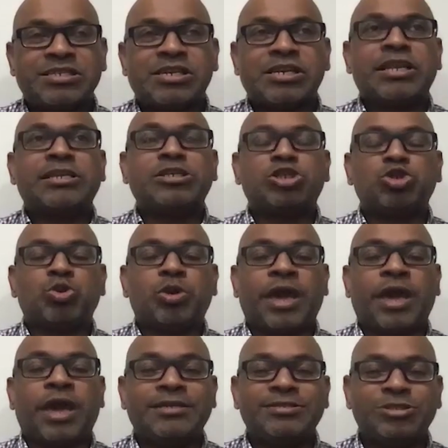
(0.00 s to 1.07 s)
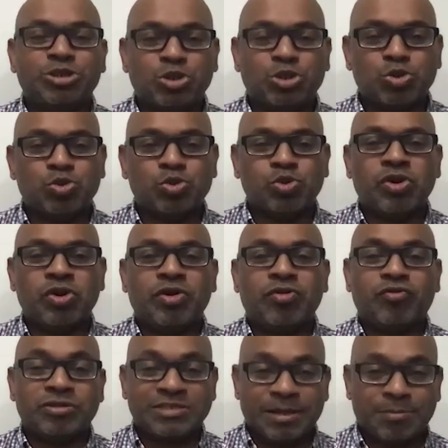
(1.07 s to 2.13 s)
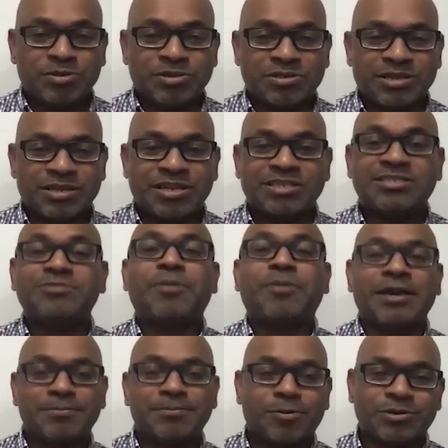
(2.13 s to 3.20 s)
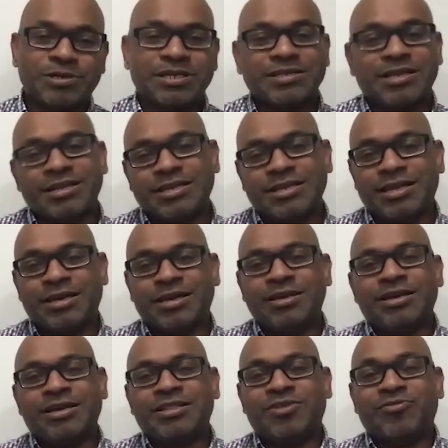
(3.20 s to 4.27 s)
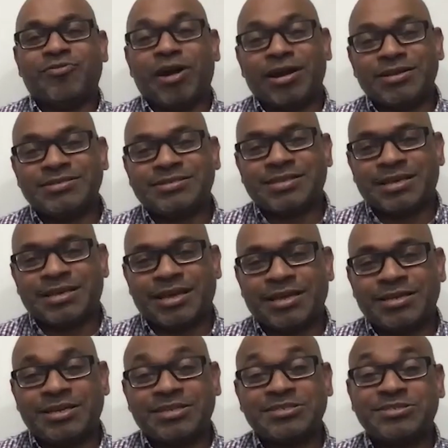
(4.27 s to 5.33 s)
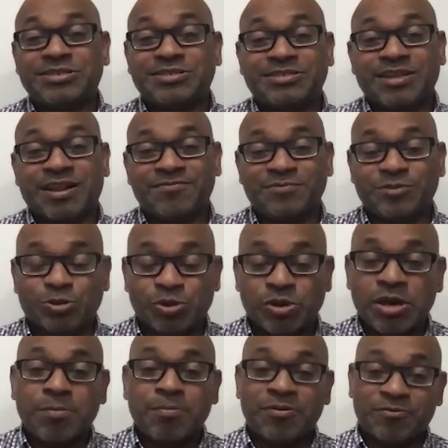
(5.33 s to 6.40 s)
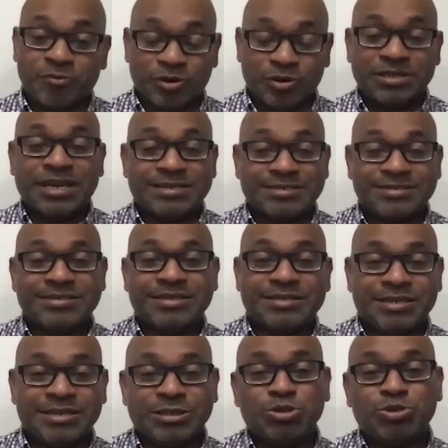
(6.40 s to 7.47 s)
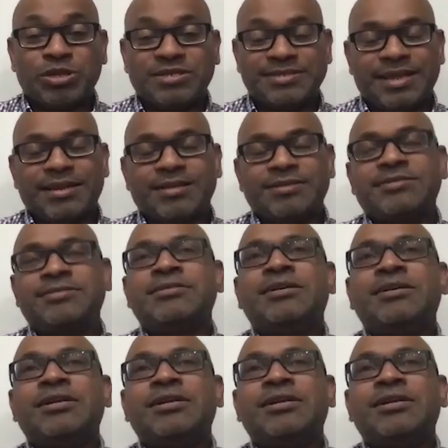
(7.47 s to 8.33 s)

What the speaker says: linked to ACE2 receptors and the spike protein that the virus attaches itself to before it gets into the cells.